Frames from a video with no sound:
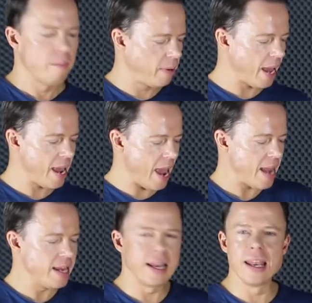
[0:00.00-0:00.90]
play
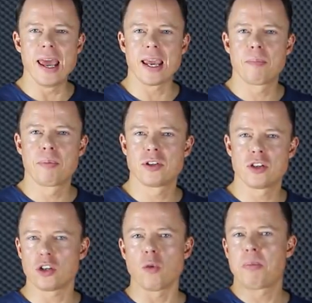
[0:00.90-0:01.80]
any lick, but
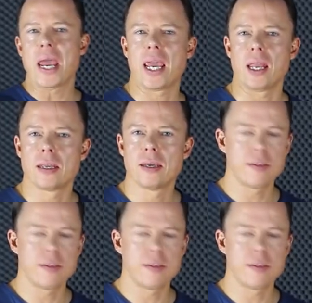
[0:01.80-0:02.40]
just don't pick it.